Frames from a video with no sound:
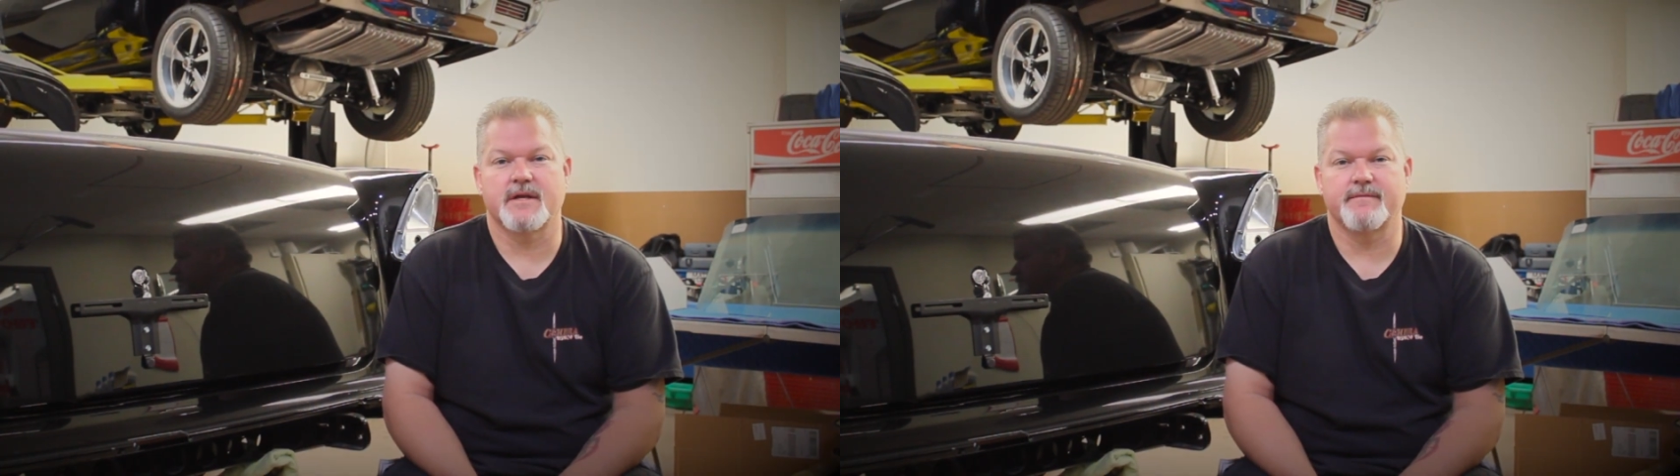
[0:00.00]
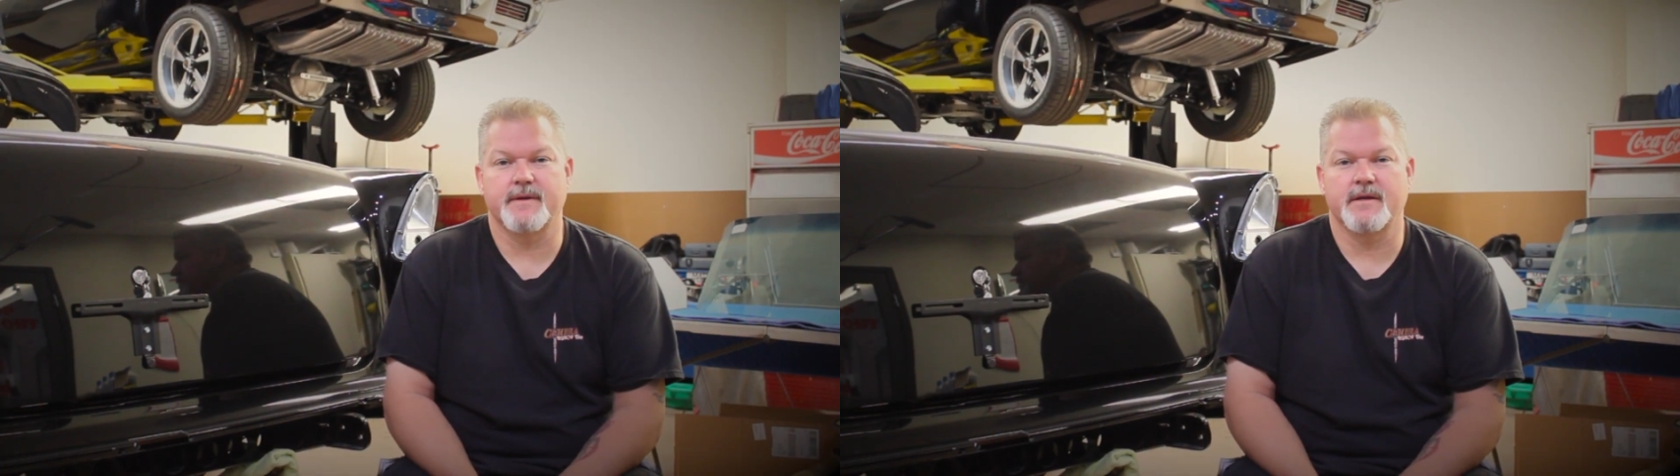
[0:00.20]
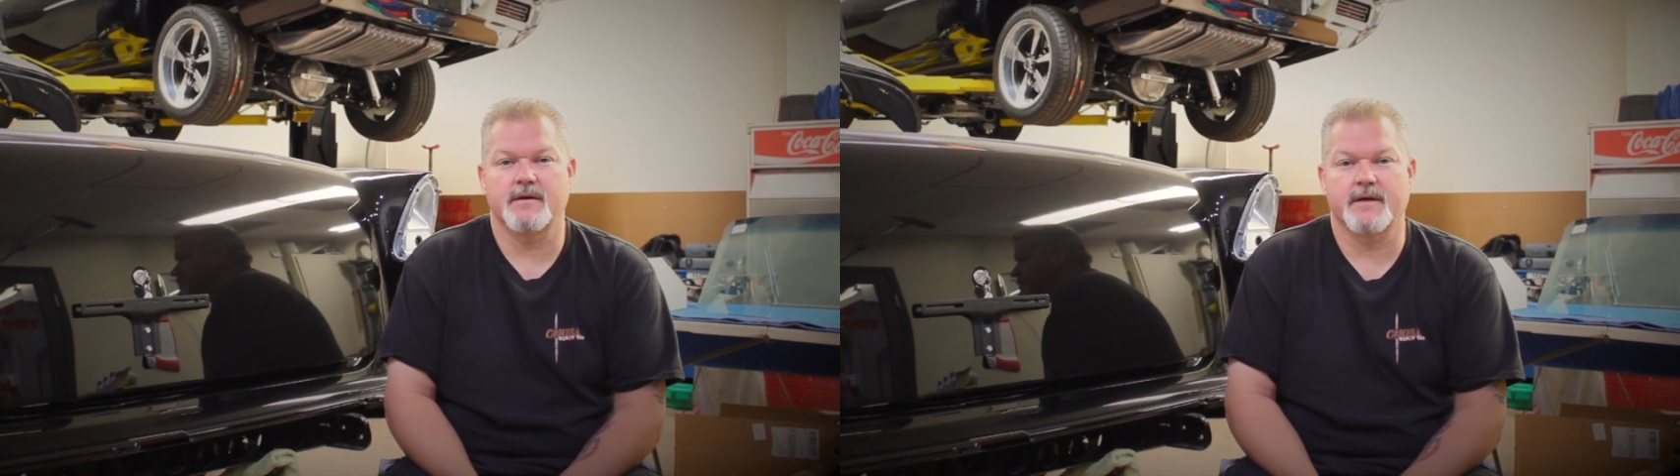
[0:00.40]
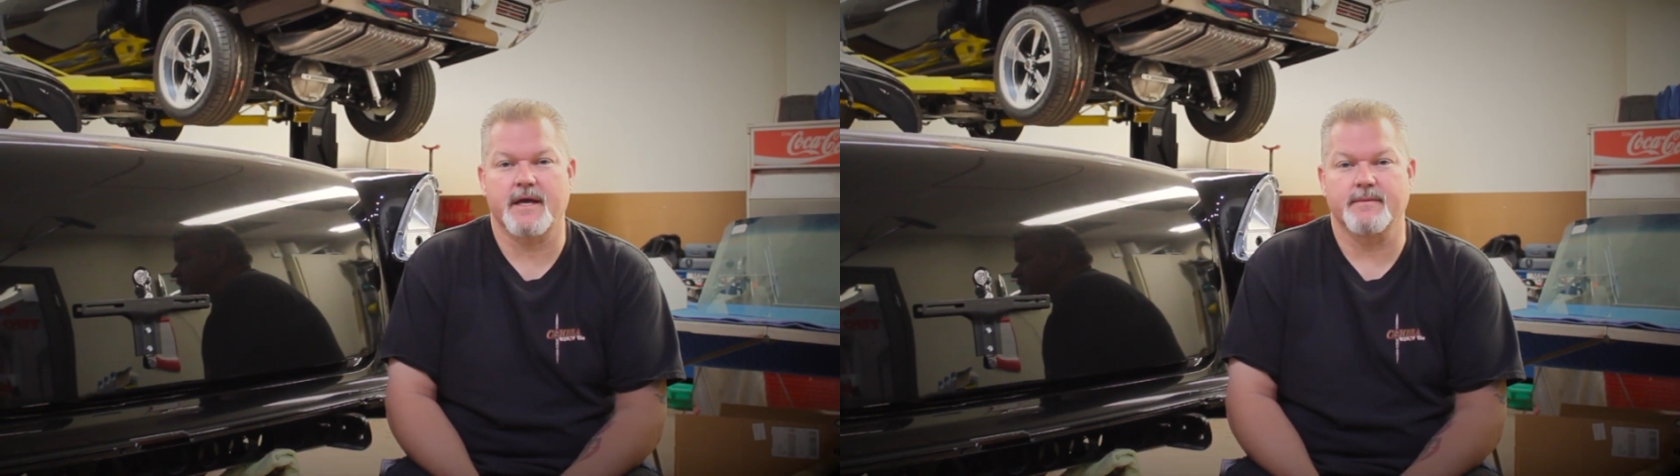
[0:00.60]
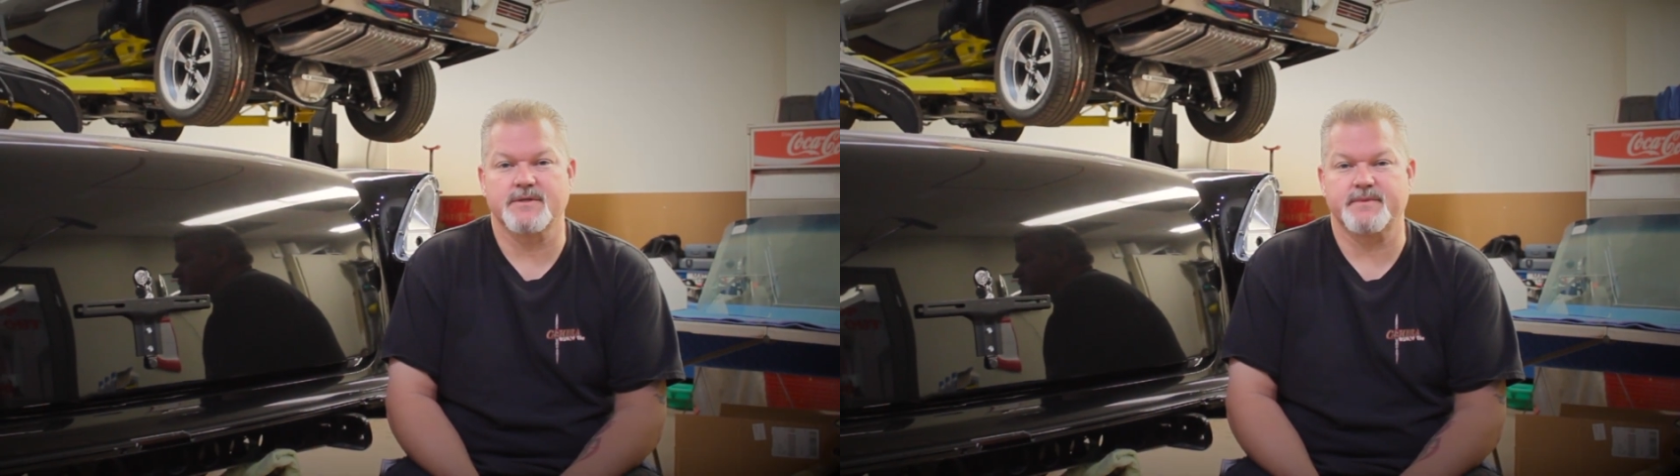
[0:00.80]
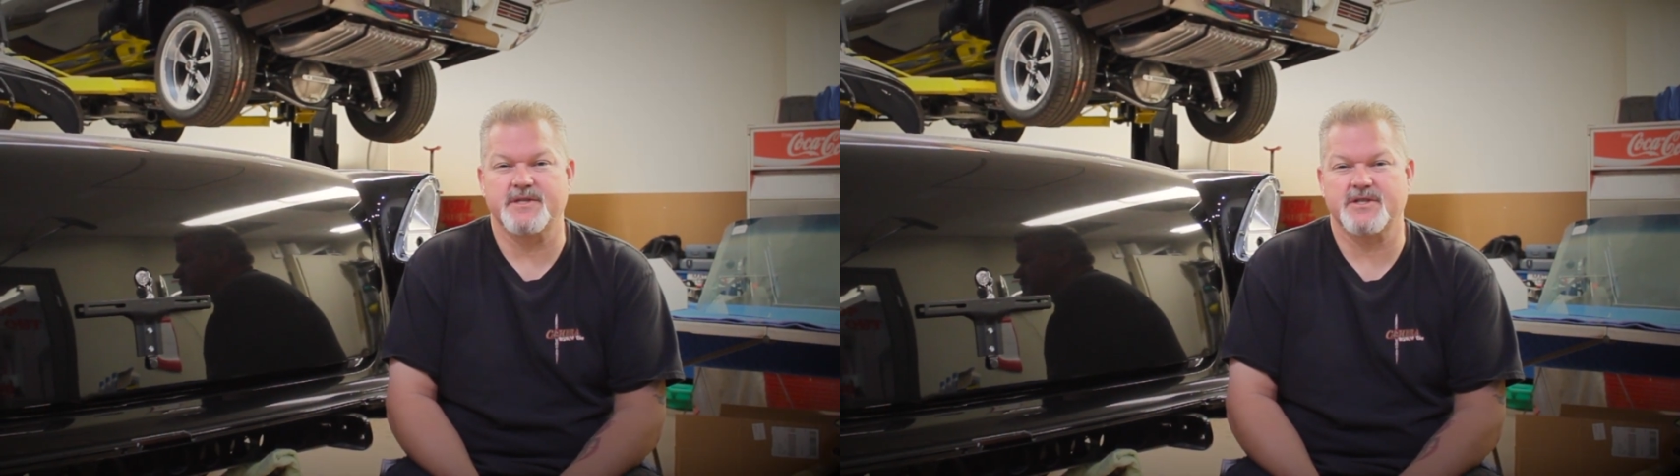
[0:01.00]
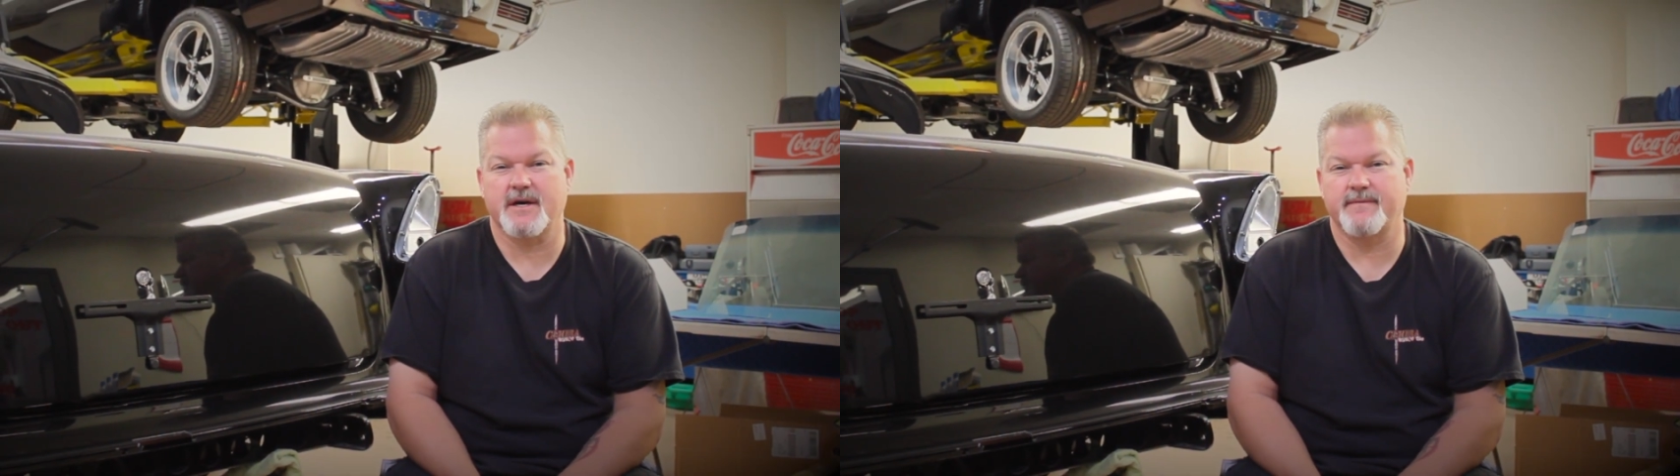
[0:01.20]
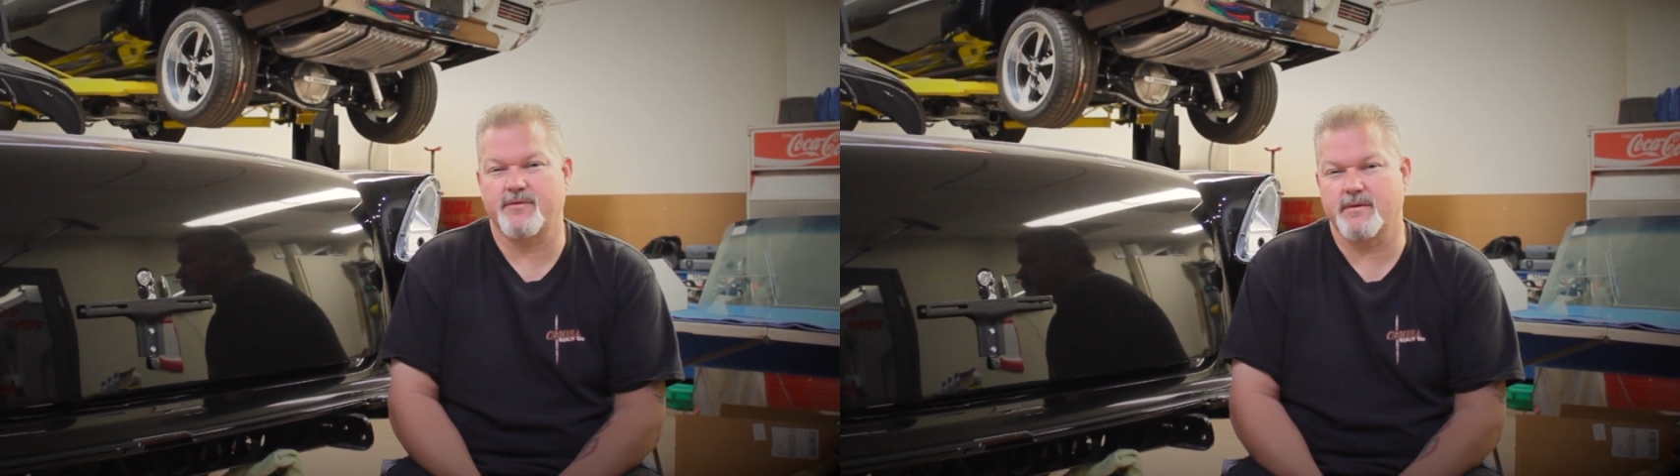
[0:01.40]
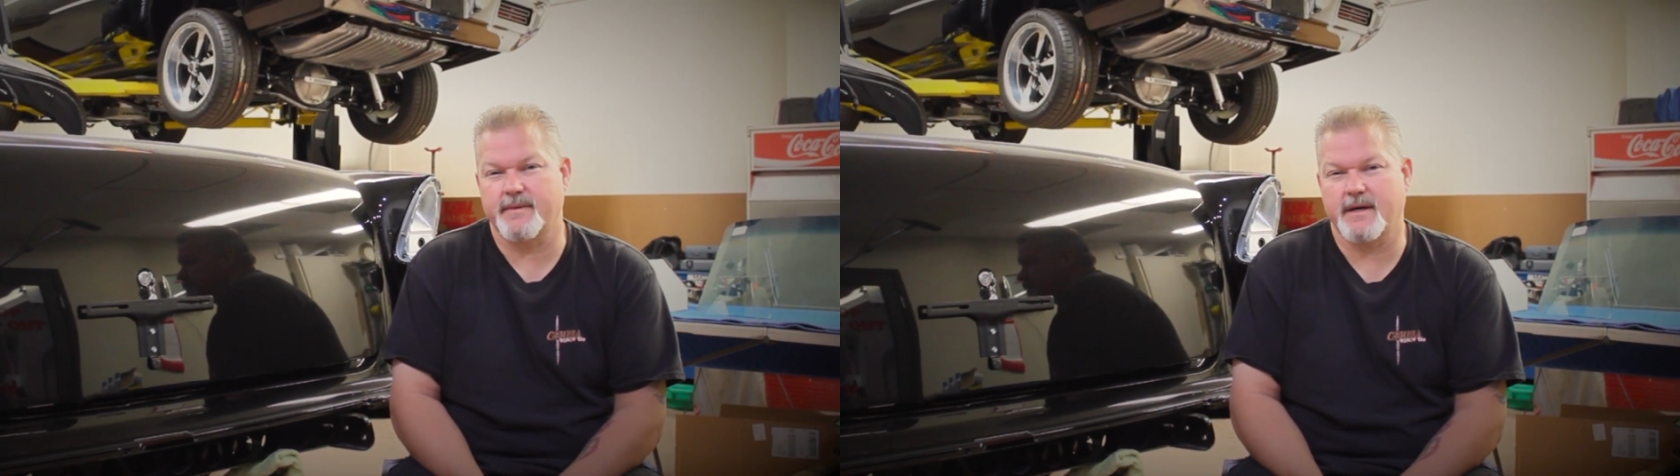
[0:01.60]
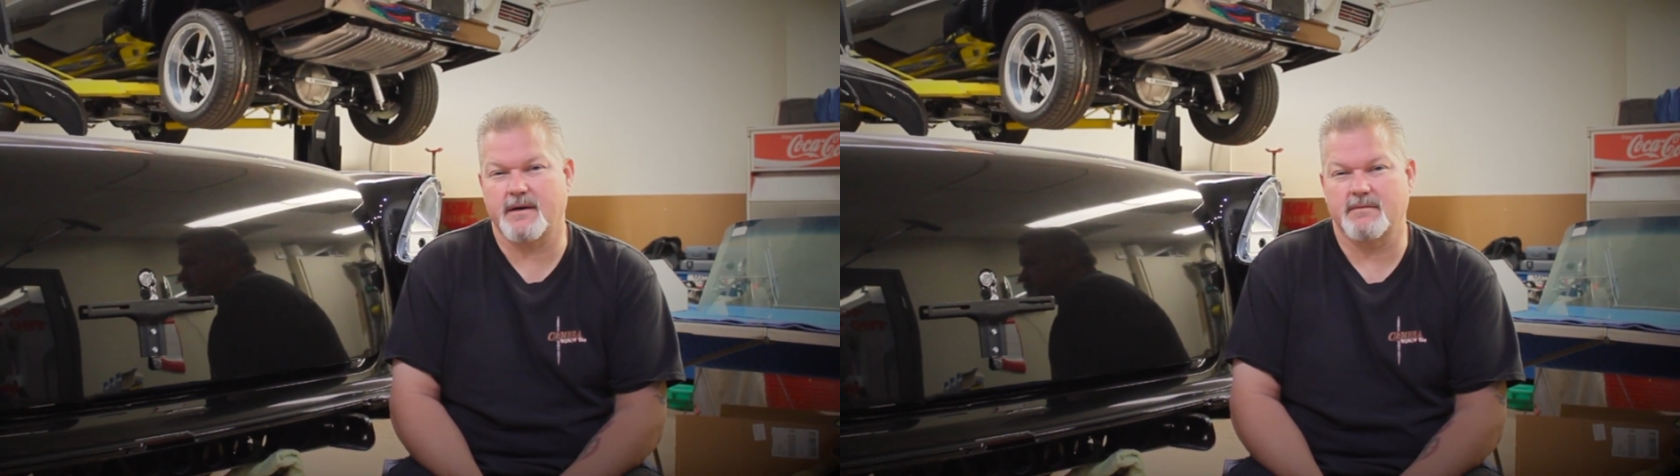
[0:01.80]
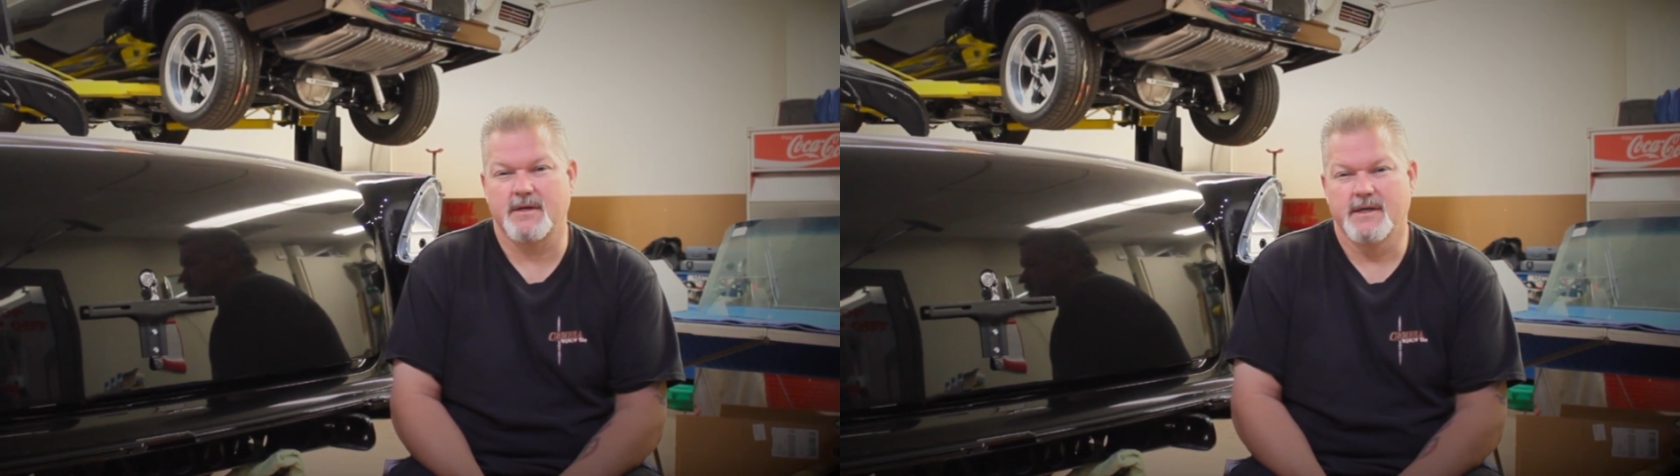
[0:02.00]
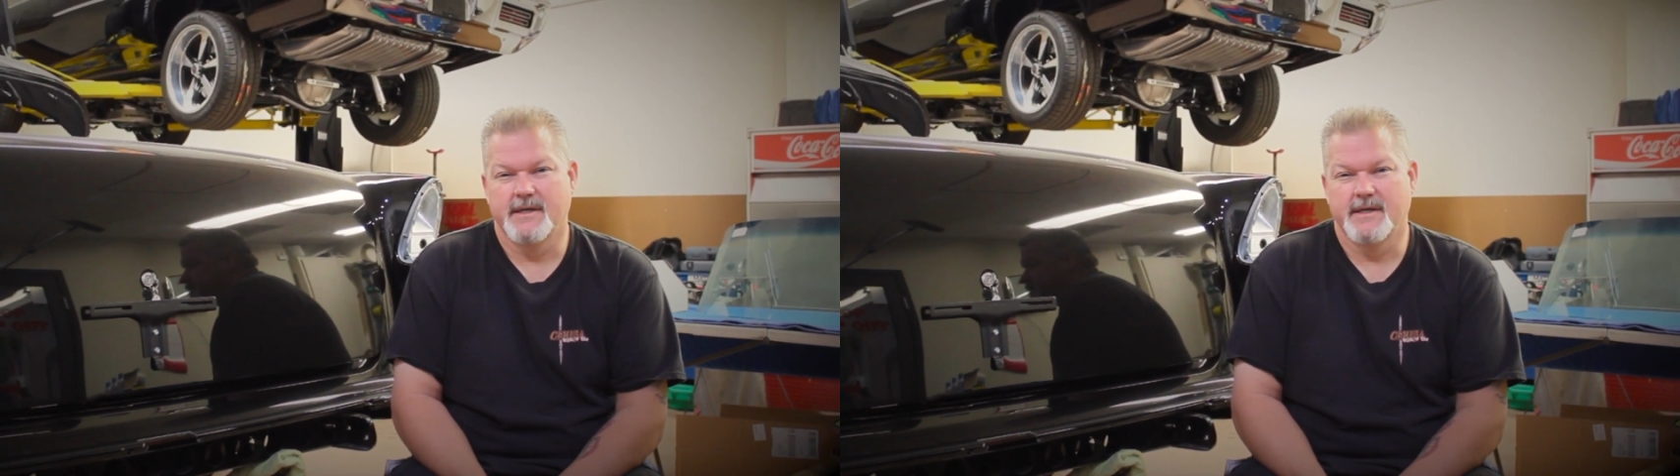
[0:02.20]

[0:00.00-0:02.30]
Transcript: and I've been here at Camber Speed Shop for about